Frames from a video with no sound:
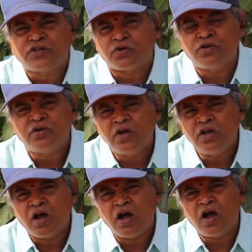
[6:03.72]
to
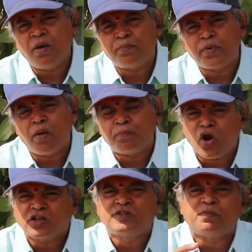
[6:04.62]

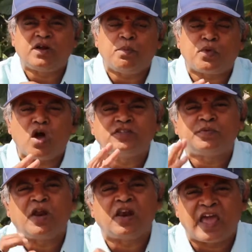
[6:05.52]

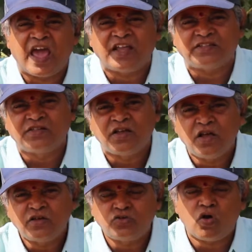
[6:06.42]
proximal caries.
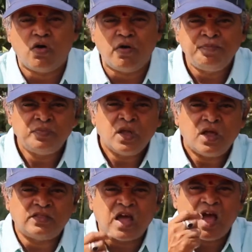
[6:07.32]
So
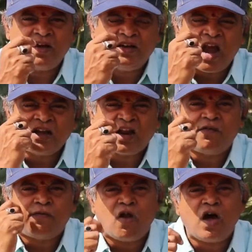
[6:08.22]
the
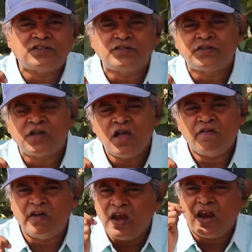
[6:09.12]
dental floss
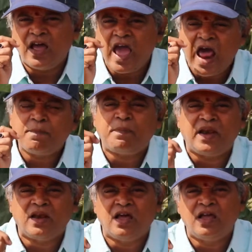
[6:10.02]
will help in